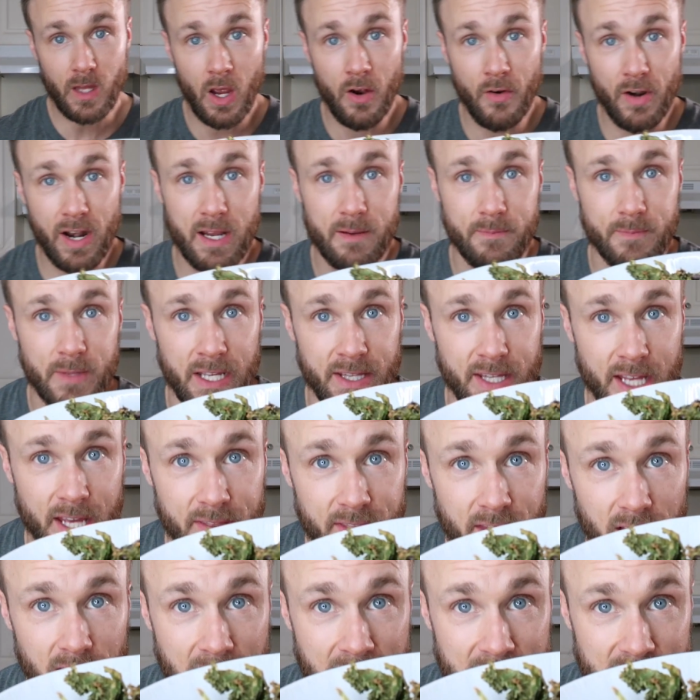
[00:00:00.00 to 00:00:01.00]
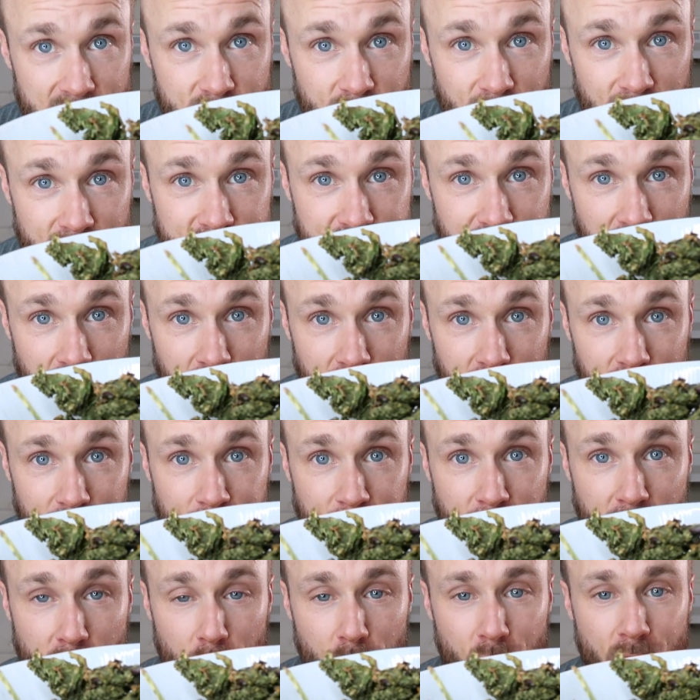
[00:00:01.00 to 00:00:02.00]
All right, and then the last ones are
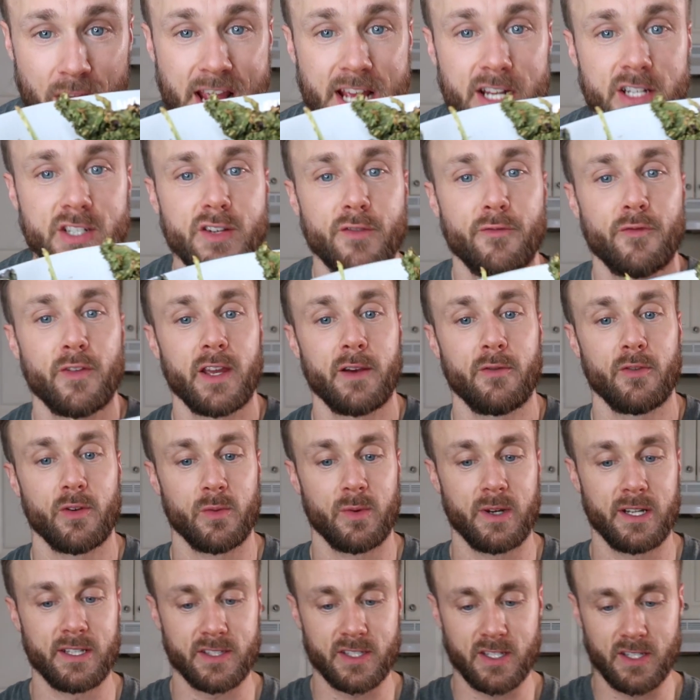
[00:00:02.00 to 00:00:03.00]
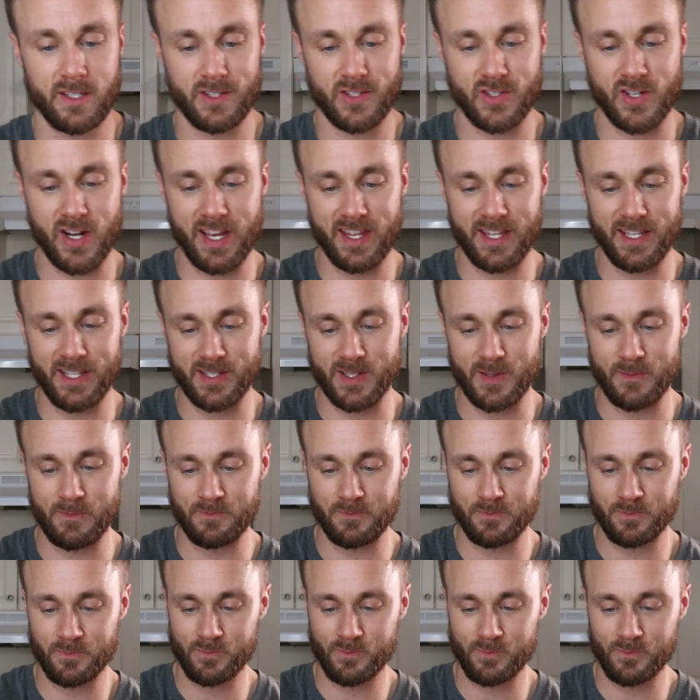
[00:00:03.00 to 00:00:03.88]
the ranch flavored ones. So let's try these.